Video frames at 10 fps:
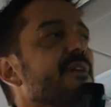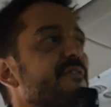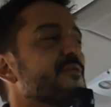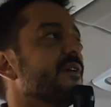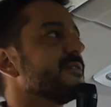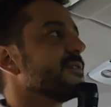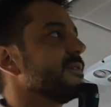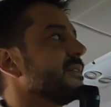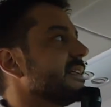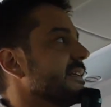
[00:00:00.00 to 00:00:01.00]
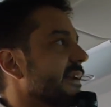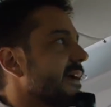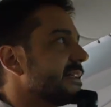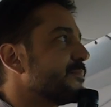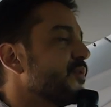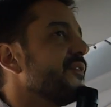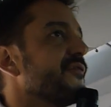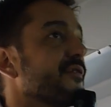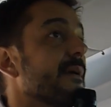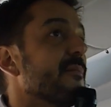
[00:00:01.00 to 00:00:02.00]
if you want to see a nice movie
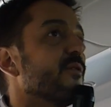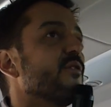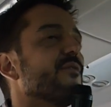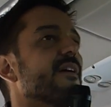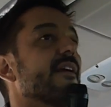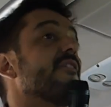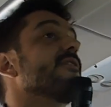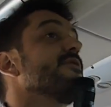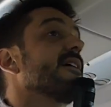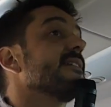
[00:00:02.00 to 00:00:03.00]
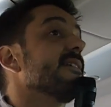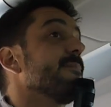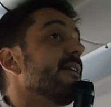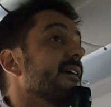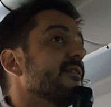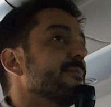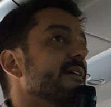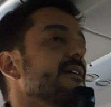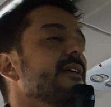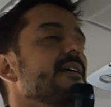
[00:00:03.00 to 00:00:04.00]
from Almodovar, and also you can see Penelope,